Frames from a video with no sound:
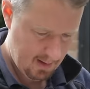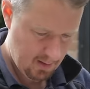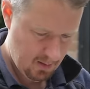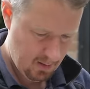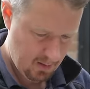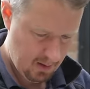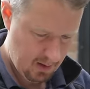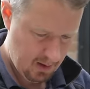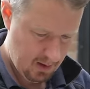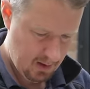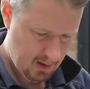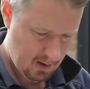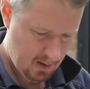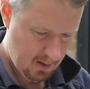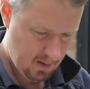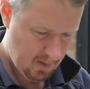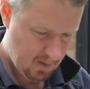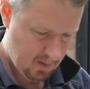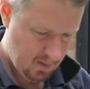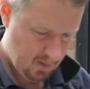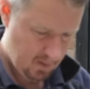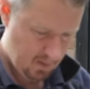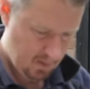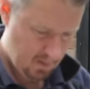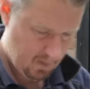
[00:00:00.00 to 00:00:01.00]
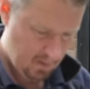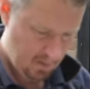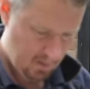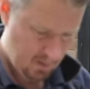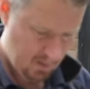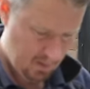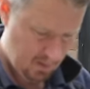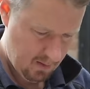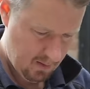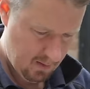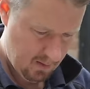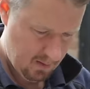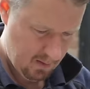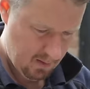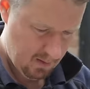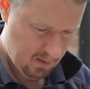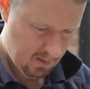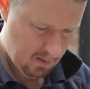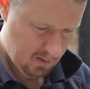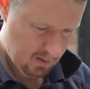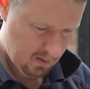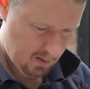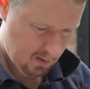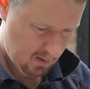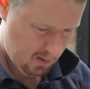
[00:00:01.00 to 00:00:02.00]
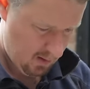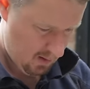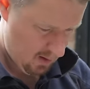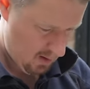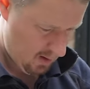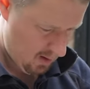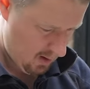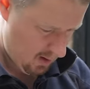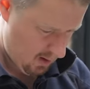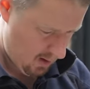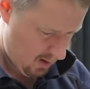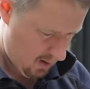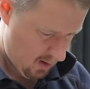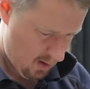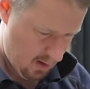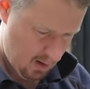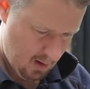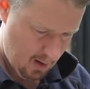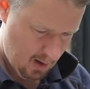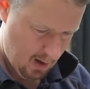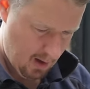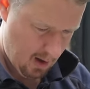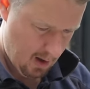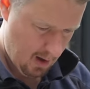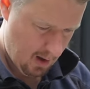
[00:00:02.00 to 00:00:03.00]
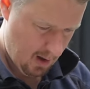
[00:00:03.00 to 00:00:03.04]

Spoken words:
What I can do is type in the IP address